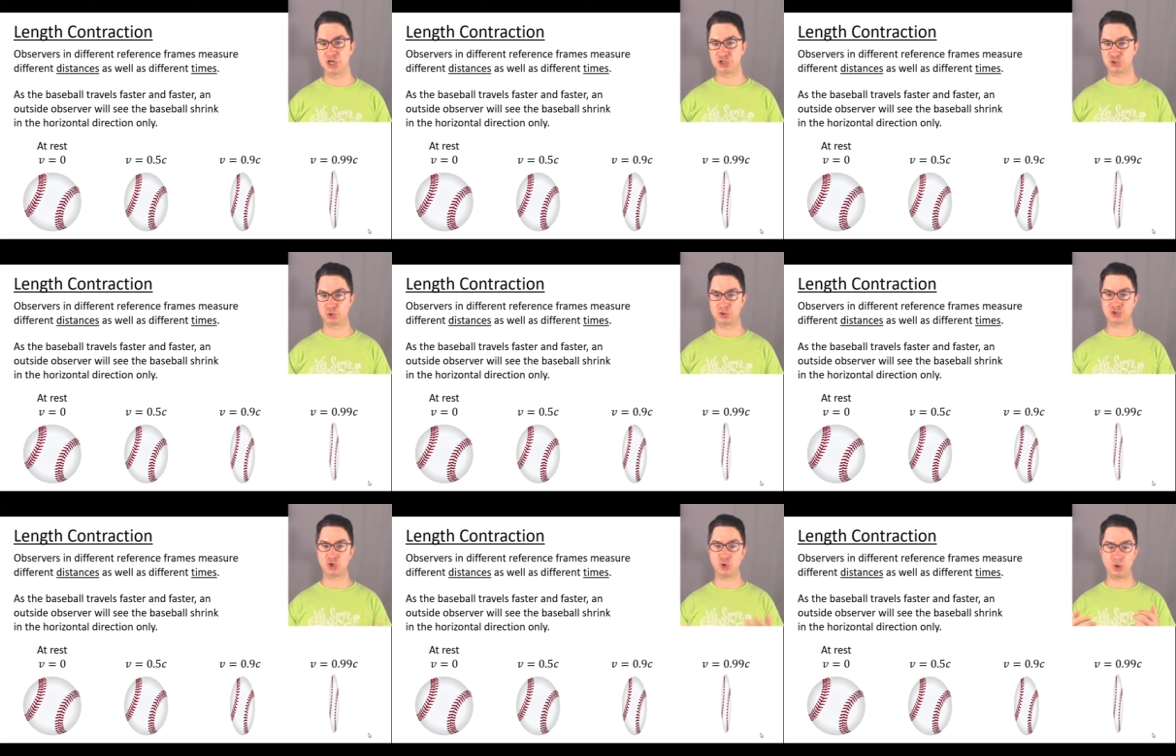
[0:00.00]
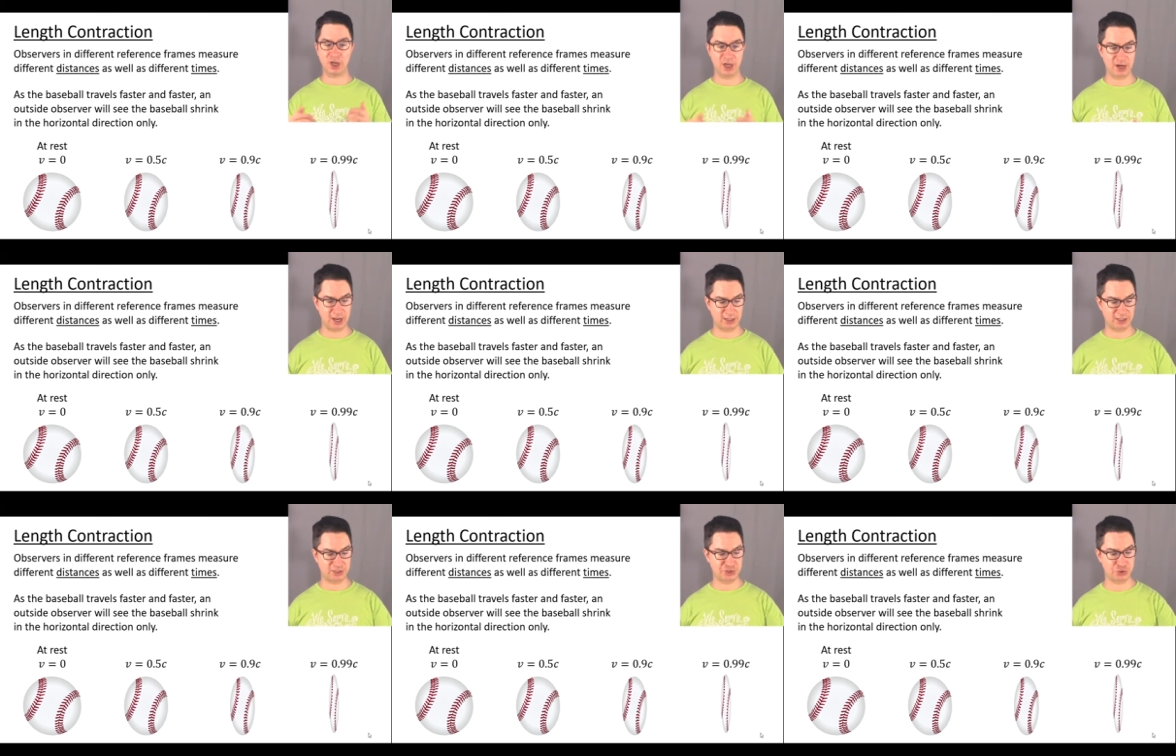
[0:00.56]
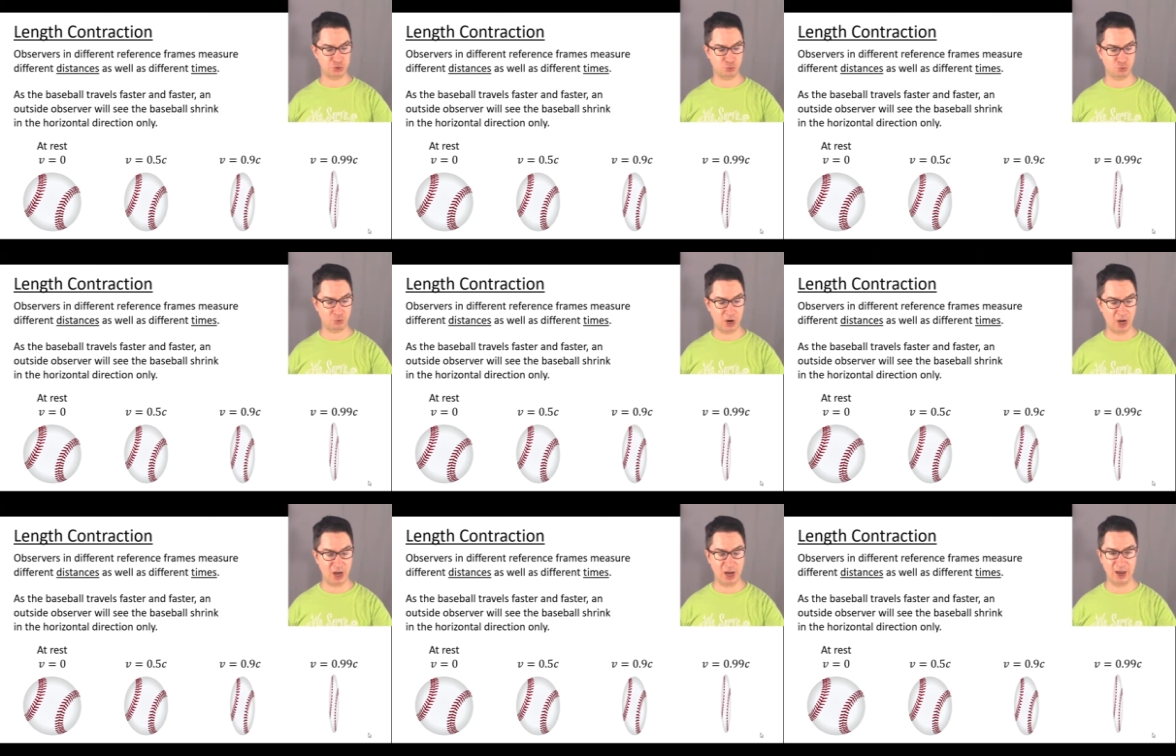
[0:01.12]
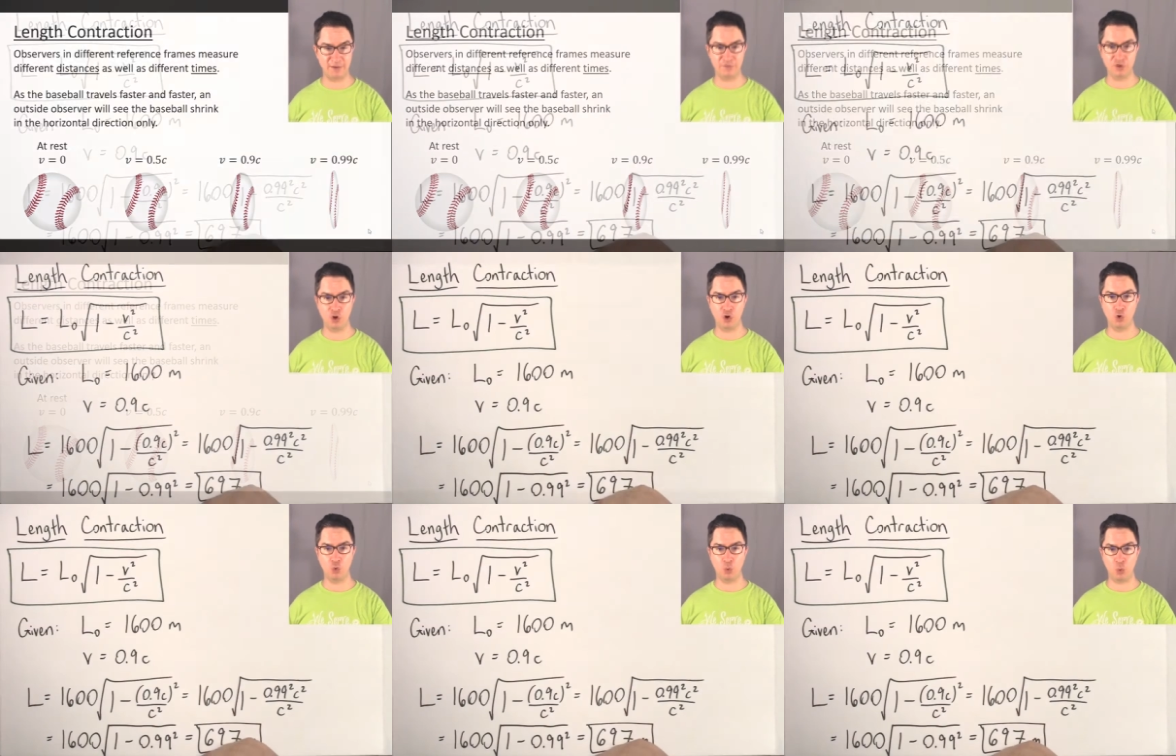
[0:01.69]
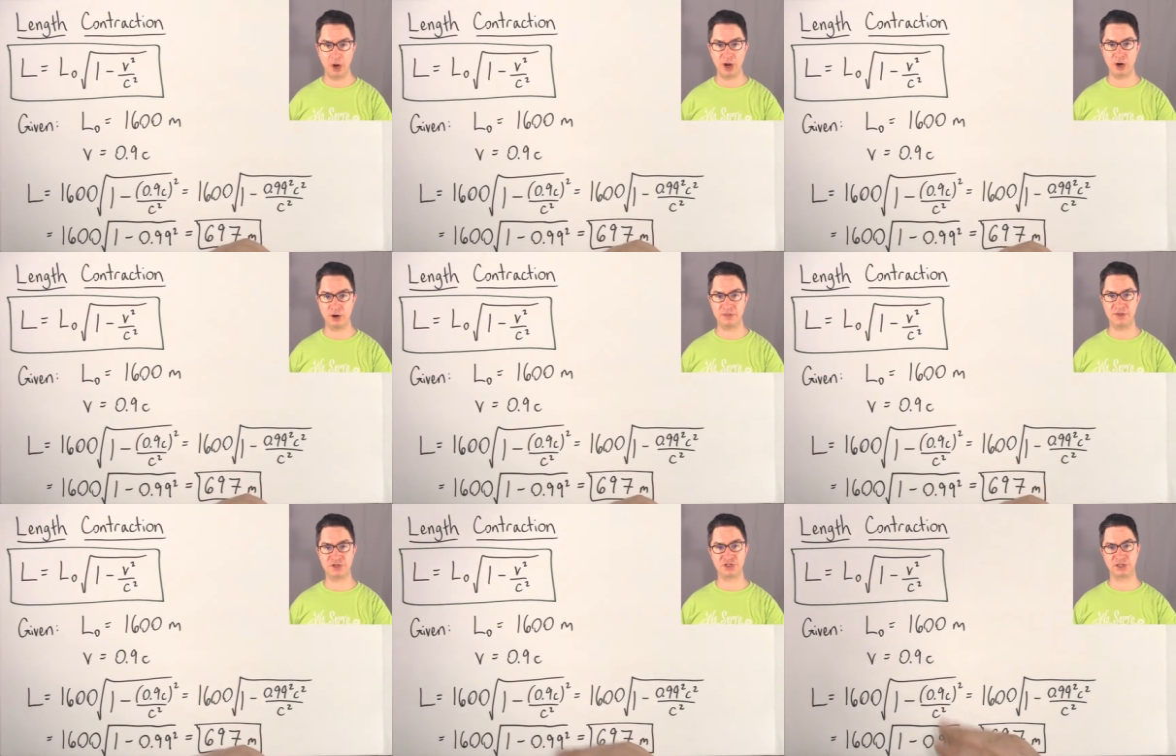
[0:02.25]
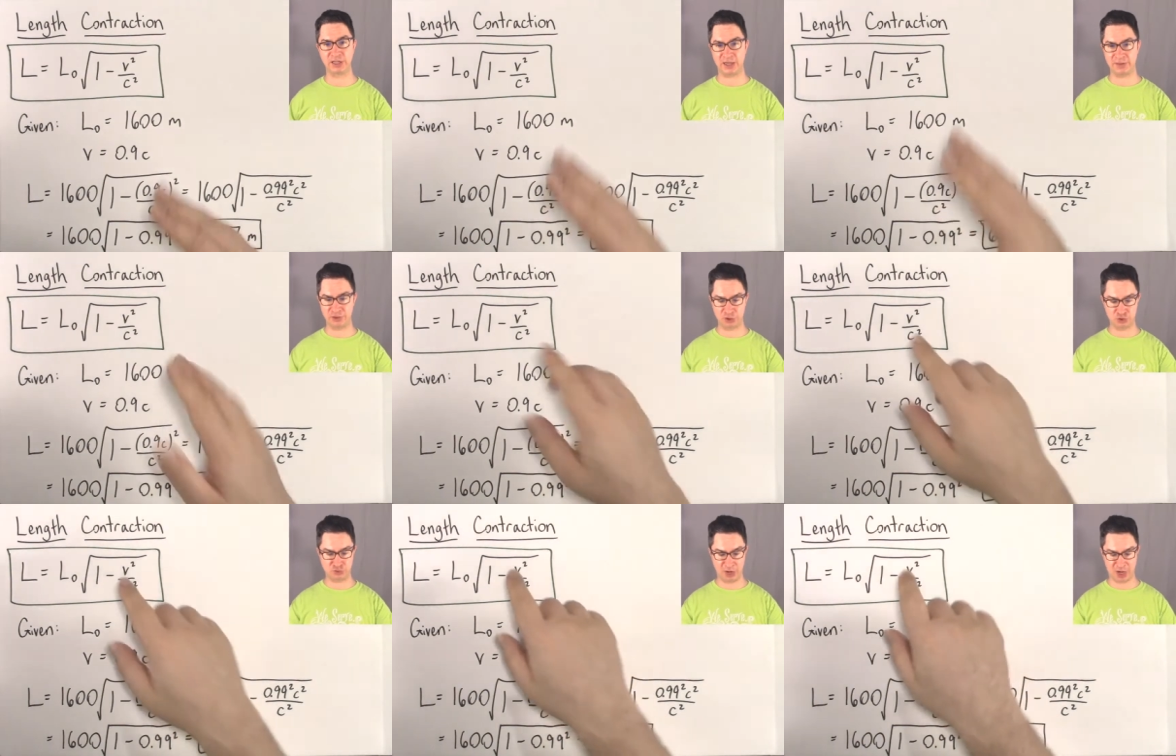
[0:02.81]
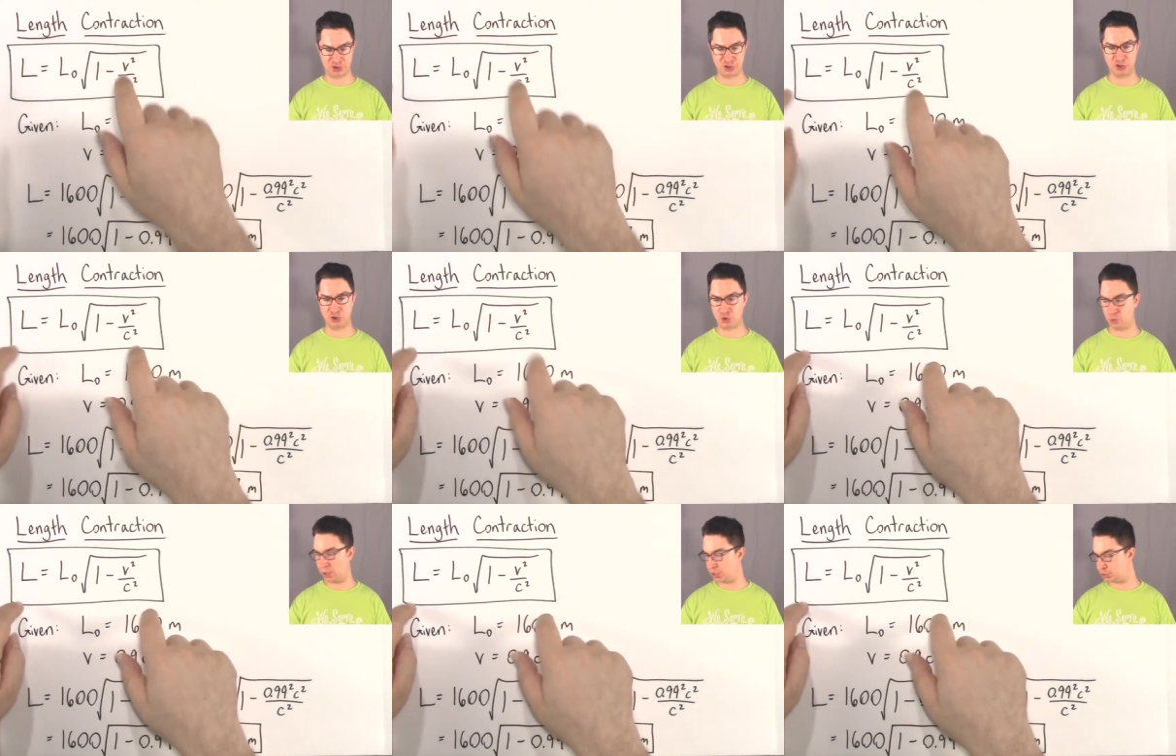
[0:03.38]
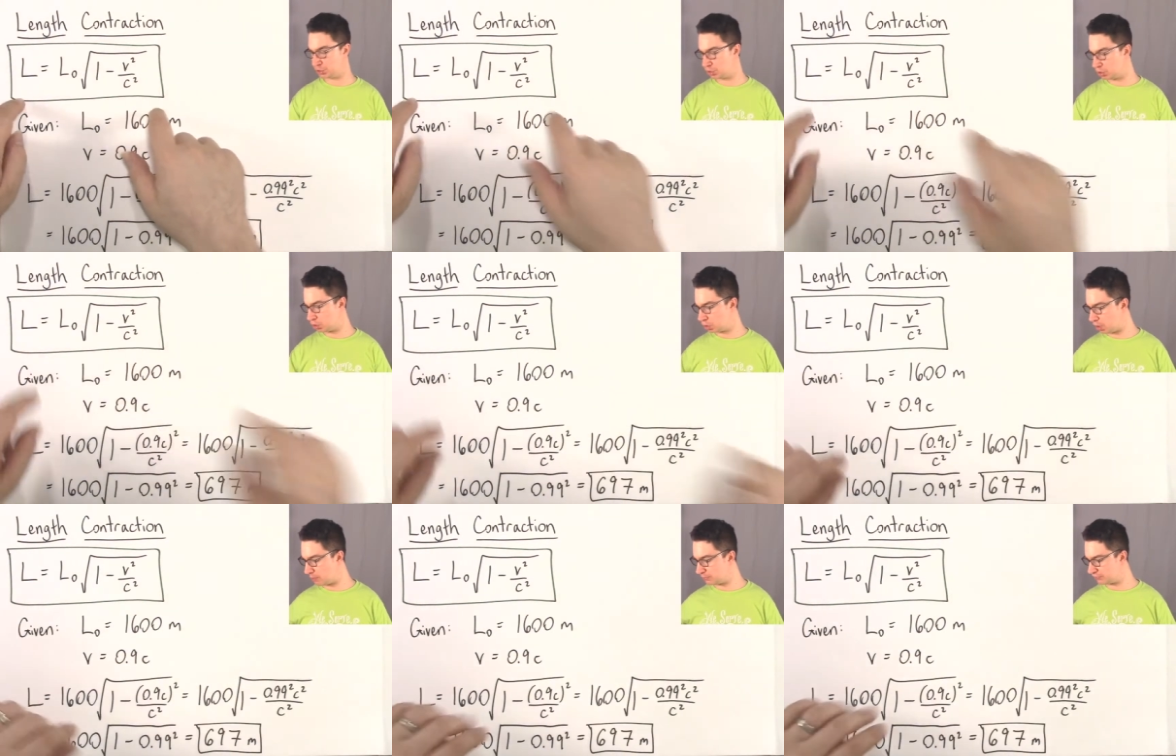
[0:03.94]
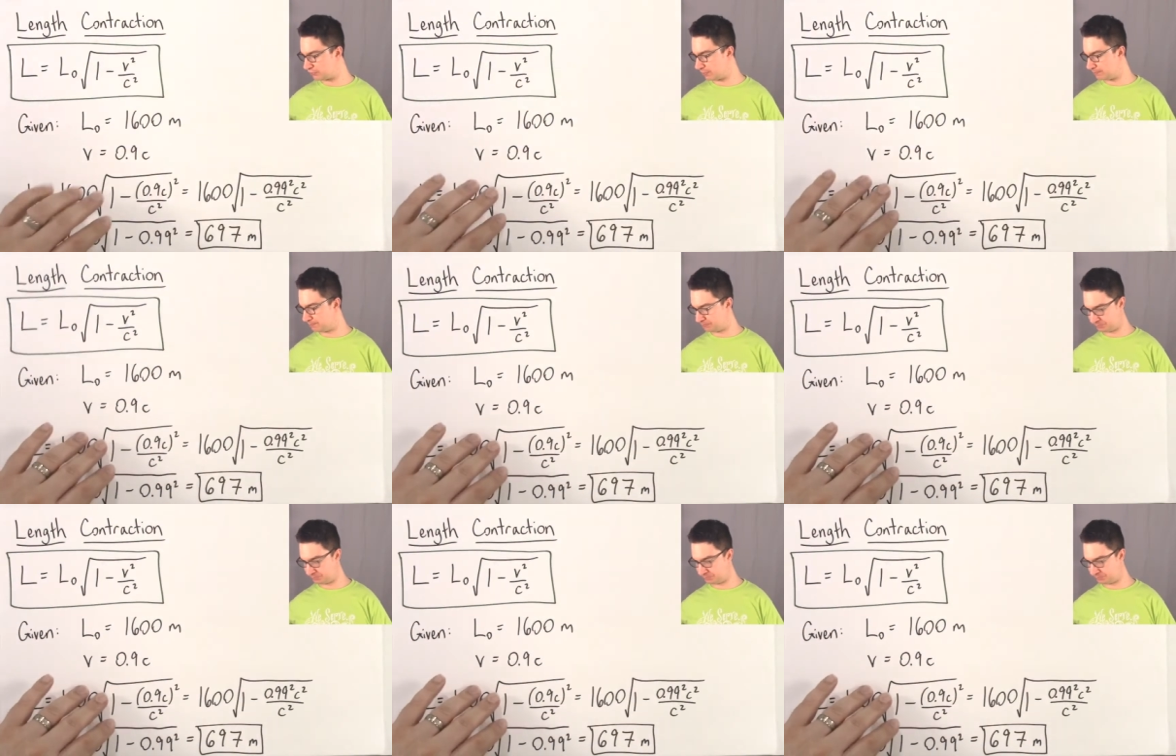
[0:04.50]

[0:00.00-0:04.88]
So let's go ahead and let's derive where this length contraction equation comes from.